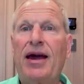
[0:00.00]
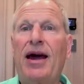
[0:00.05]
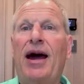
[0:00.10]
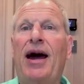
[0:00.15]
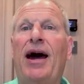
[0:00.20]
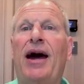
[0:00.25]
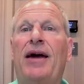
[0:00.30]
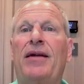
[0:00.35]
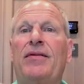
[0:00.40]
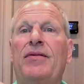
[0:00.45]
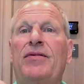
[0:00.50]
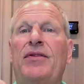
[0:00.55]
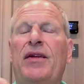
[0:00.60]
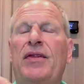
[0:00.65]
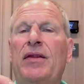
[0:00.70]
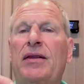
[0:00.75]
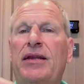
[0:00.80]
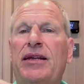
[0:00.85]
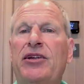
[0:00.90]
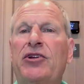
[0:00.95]
Uh,
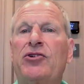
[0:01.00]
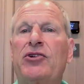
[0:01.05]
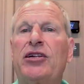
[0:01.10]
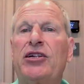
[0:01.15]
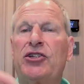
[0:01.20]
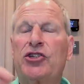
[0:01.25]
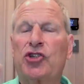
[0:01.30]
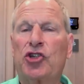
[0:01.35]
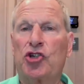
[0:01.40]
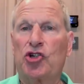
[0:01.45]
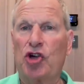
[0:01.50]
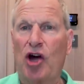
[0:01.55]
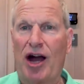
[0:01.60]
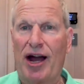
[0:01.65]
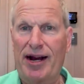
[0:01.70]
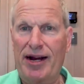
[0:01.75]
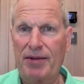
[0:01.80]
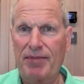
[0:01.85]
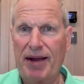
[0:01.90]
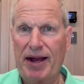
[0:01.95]
then the leader needs to
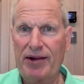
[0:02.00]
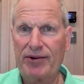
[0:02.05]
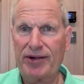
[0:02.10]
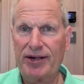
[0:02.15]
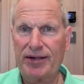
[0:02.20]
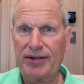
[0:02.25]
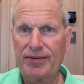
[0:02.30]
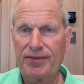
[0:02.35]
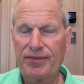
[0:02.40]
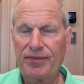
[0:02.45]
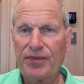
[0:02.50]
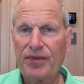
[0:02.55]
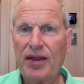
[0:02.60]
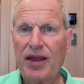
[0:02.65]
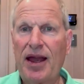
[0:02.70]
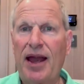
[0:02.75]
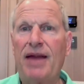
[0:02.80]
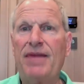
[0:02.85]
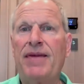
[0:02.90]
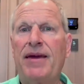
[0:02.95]
talk about it.
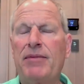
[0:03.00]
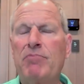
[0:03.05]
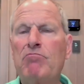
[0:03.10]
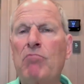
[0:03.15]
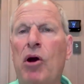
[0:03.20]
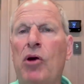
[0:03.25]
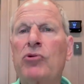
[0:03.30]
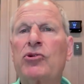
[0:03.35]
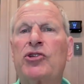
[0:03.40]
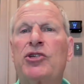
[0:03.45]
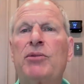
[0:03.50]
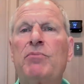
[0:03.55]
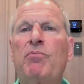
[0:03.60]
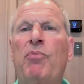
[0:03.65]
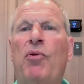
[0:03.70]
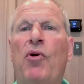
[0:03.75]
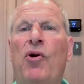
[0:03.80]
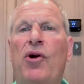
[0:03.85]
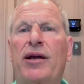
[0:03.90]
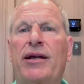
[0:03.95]
And then, most
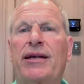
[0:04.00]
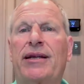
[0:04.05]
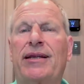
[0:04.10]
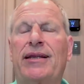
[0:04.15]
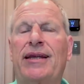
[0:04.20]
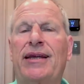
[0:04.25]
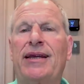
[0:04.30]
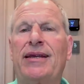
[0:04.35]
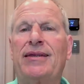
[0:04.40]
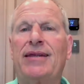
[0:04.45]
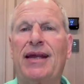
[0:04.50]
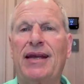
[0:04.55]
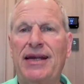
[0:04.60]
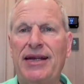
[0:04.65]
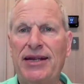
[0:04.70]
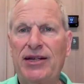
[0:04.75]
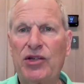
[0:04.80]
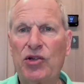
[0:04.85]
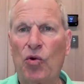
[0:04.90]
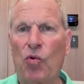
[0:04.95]
importantly, they
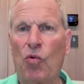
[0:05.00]
need to